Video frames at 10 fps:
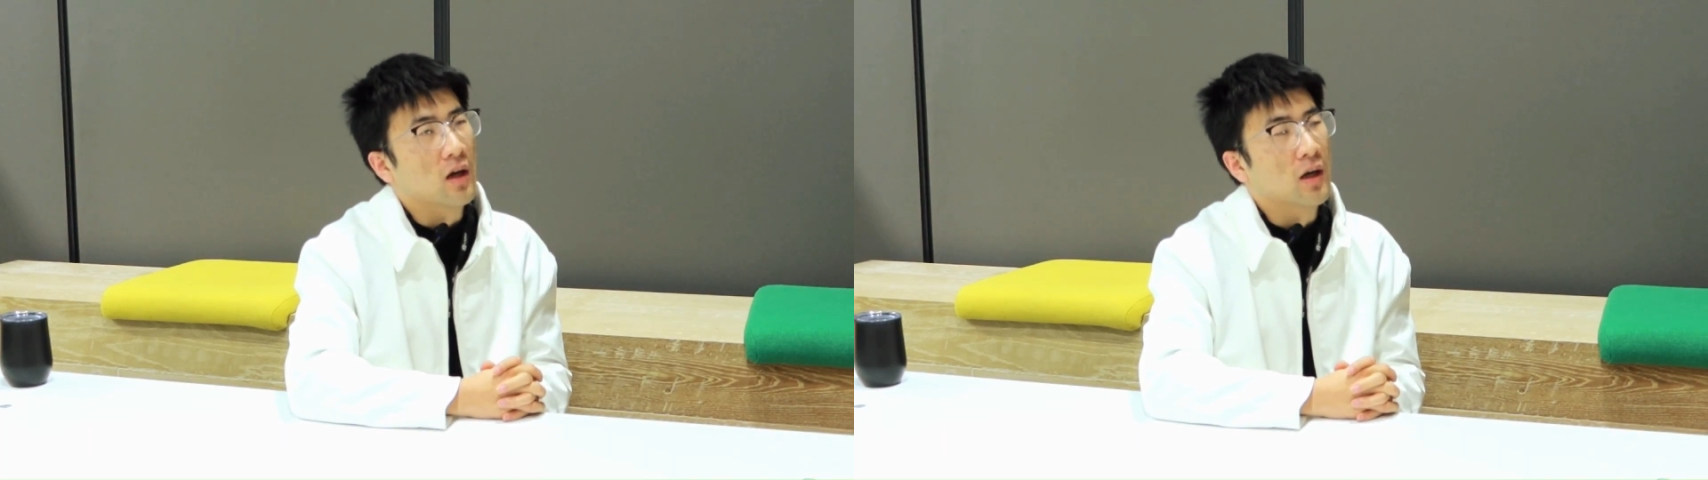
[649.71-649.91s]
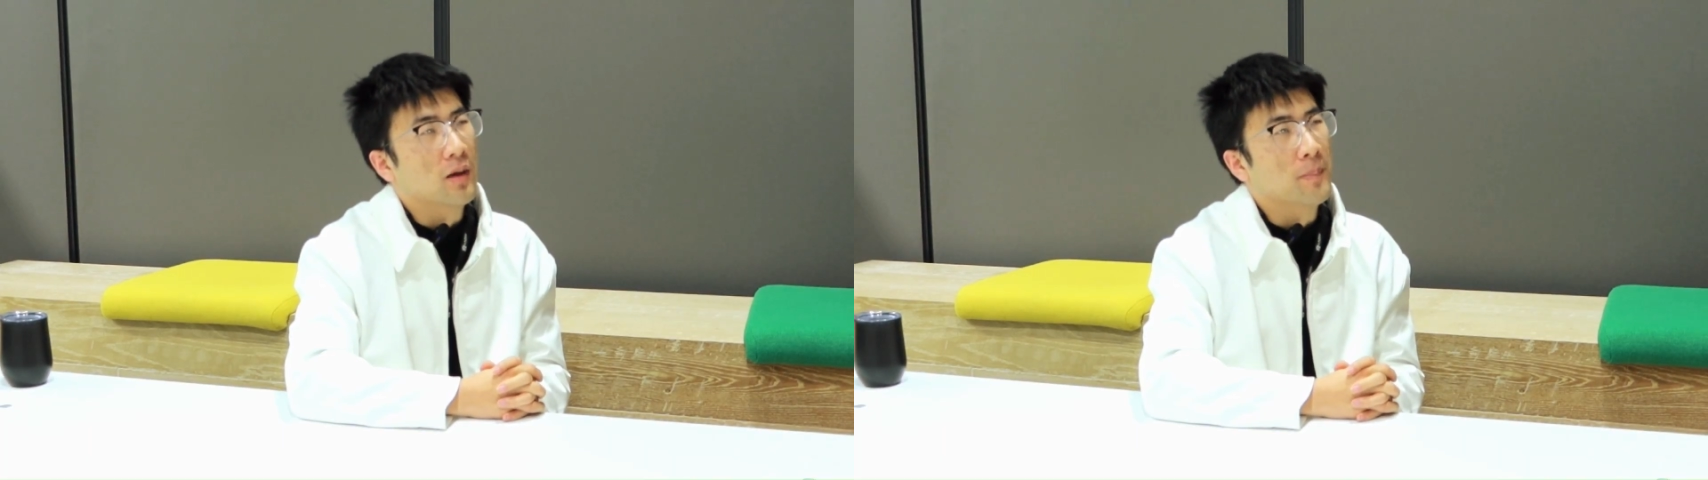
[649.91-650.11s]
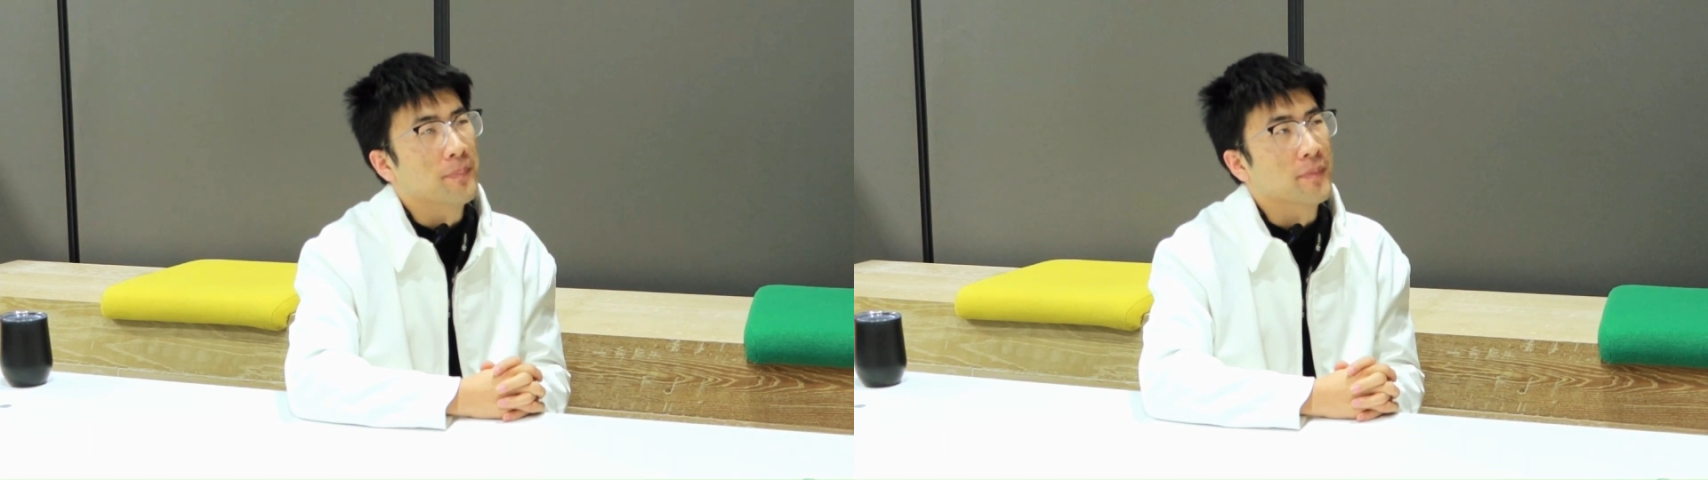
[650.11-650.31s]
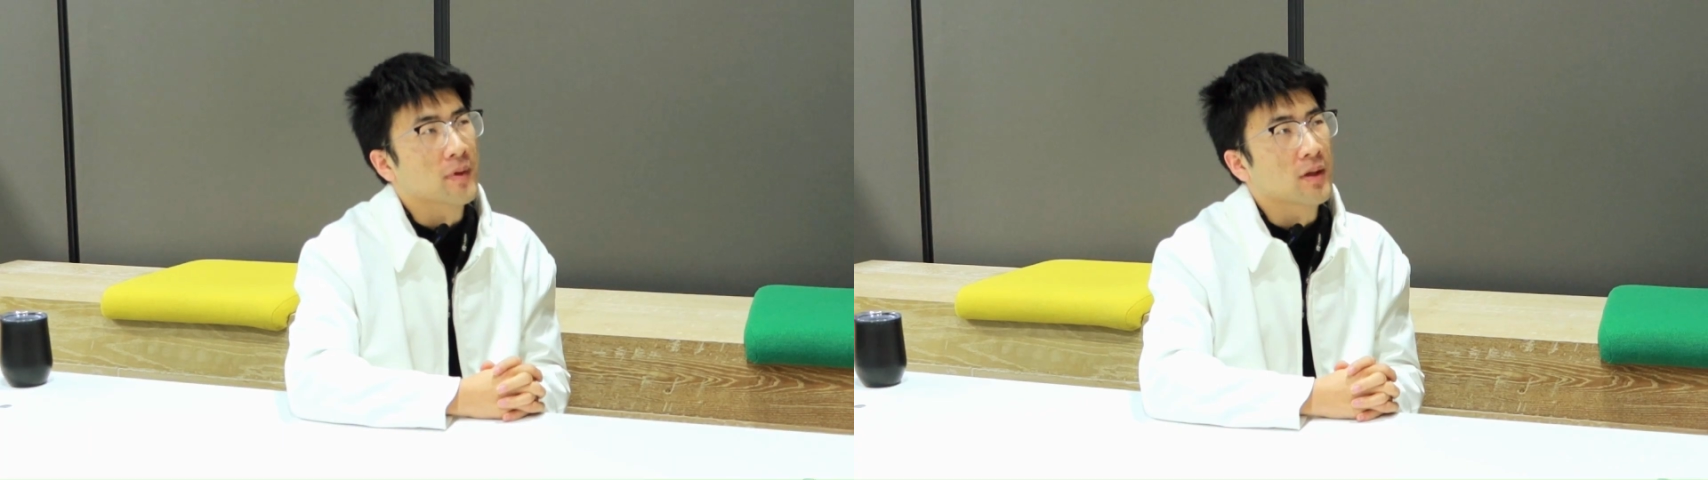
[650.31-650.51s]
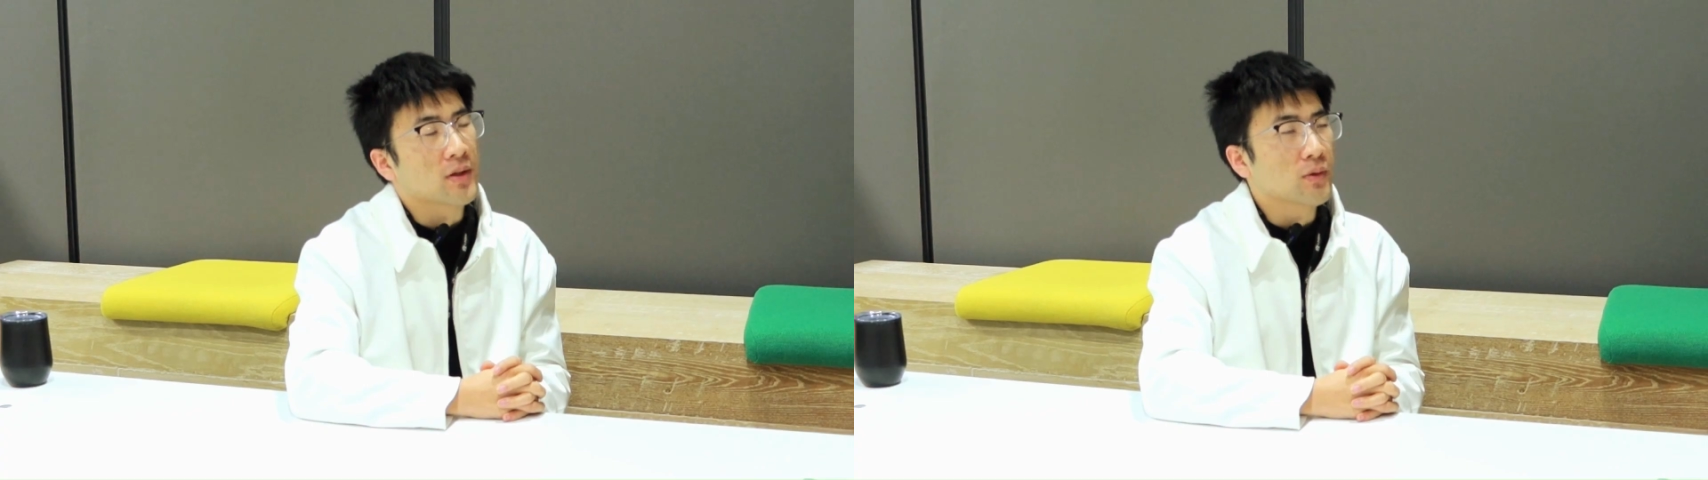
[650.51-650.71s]

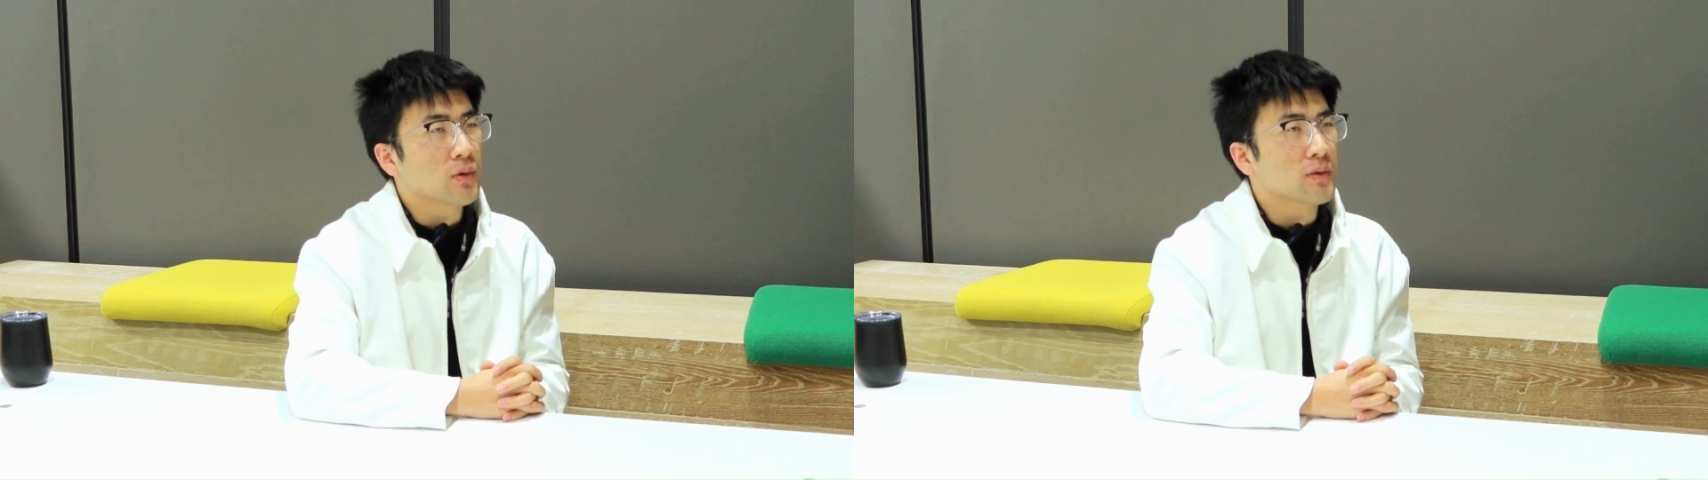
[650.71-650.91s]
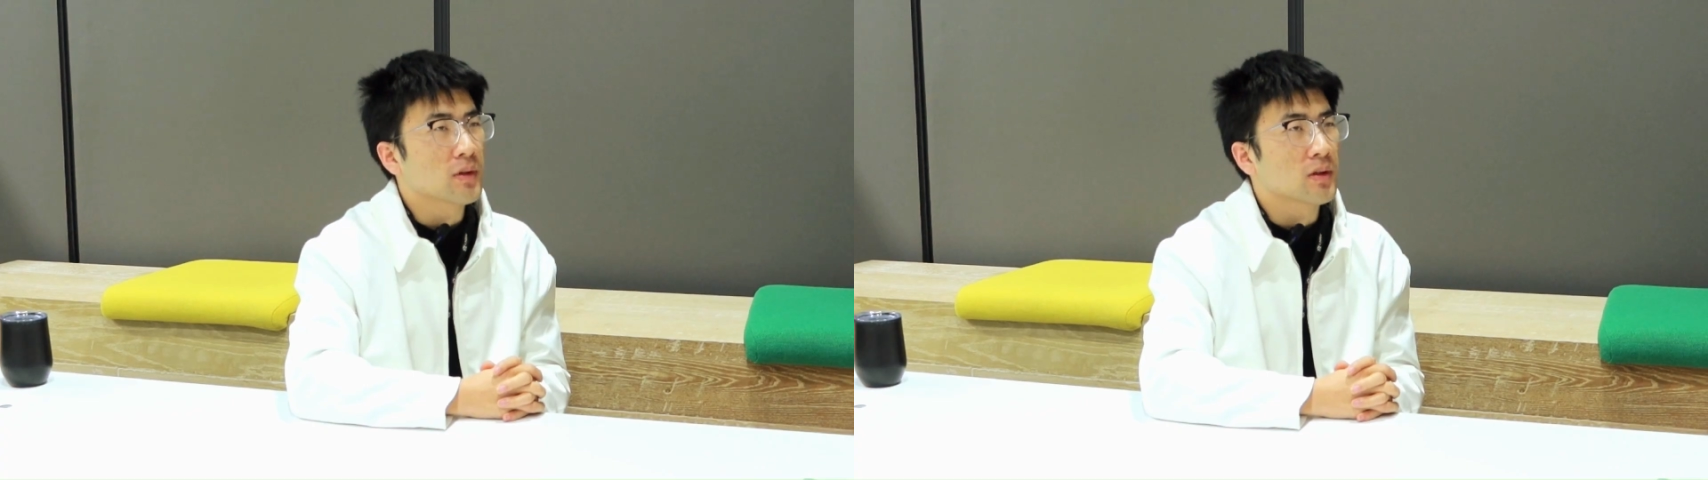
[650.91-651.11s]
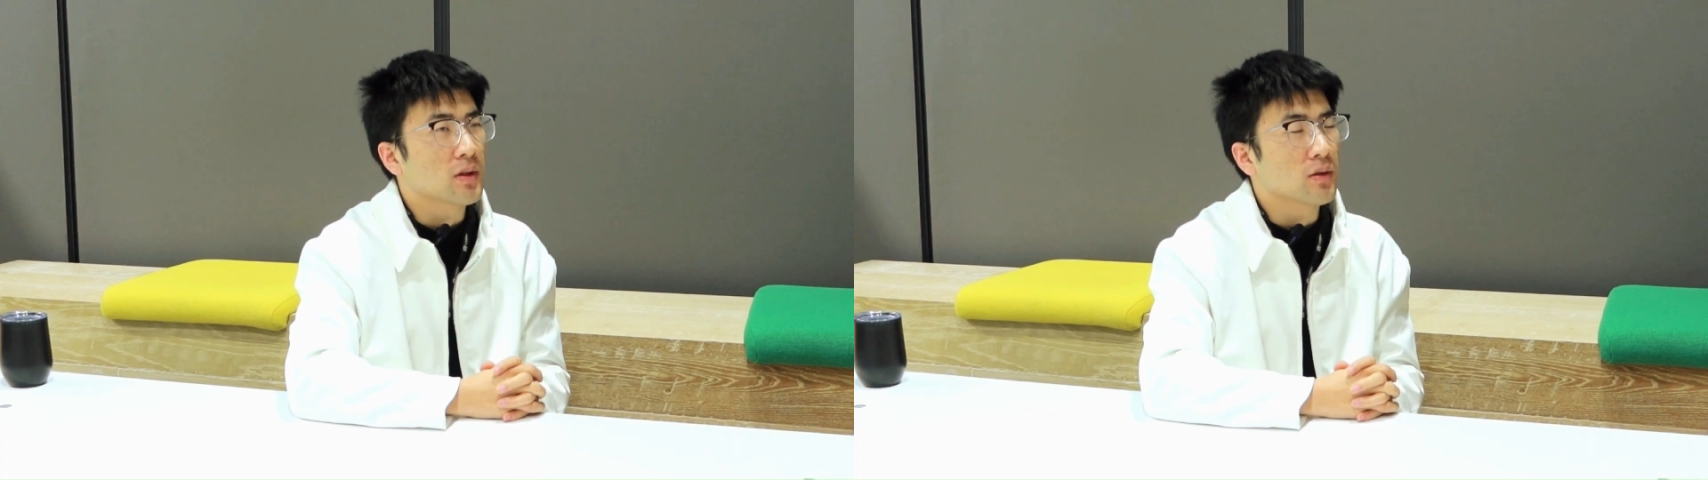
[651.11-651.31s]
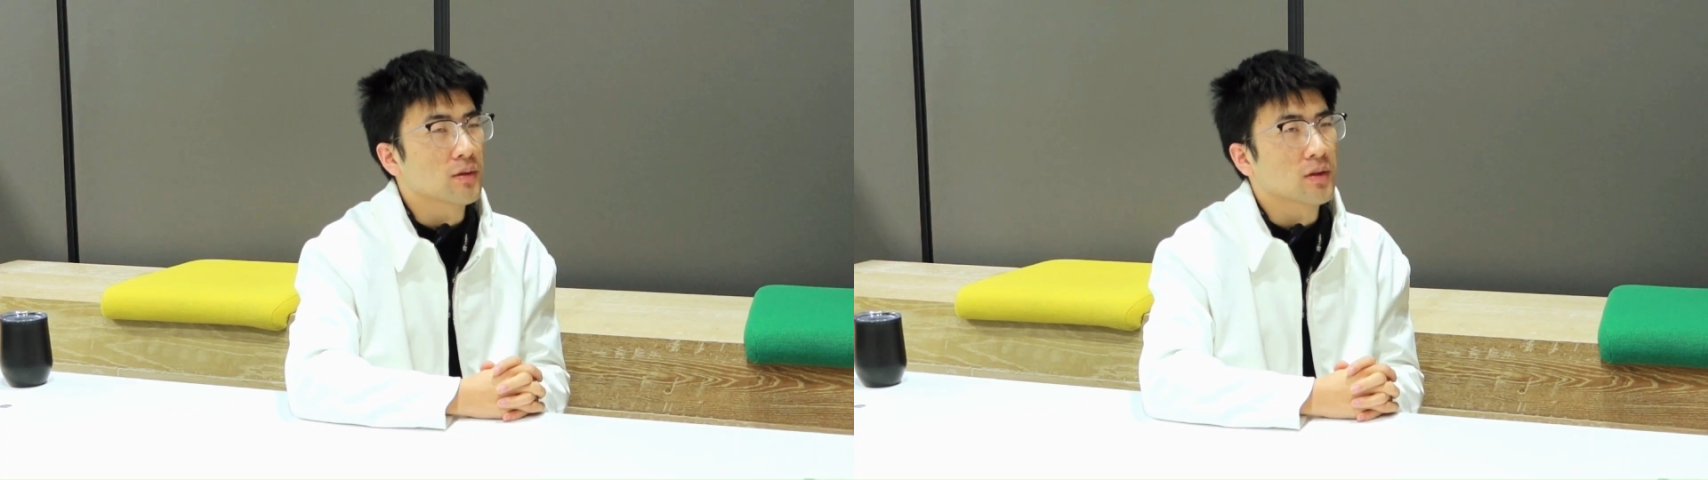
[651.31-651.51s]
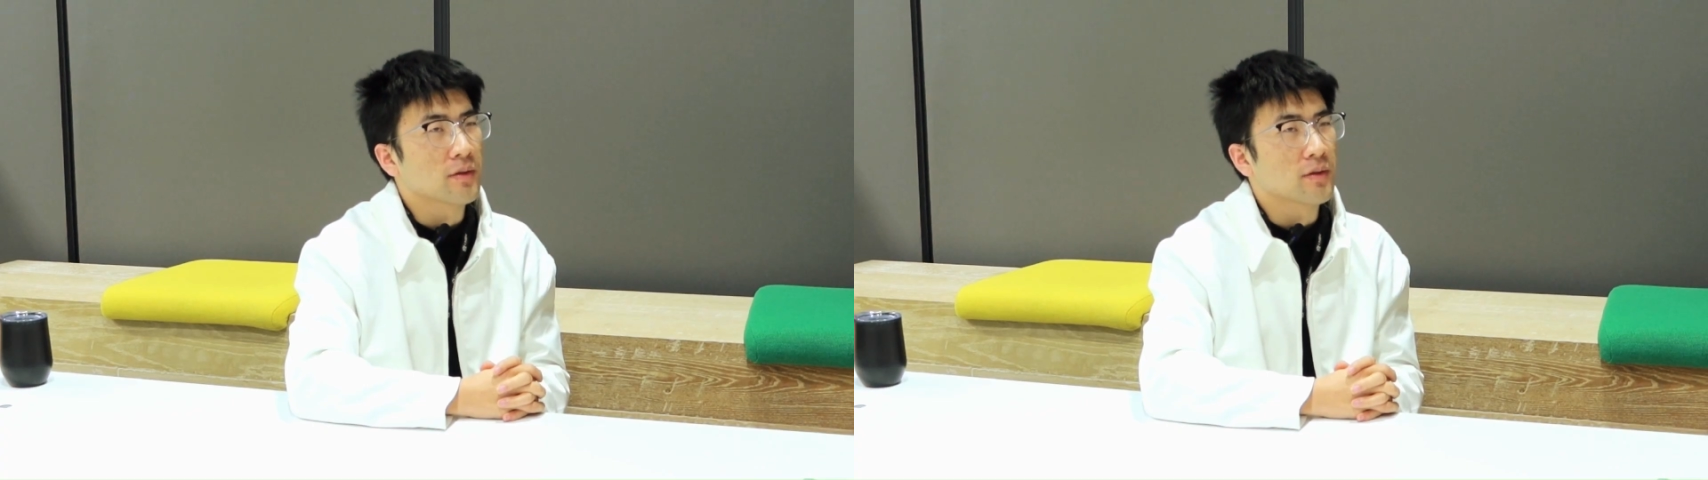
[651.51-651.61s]
you don't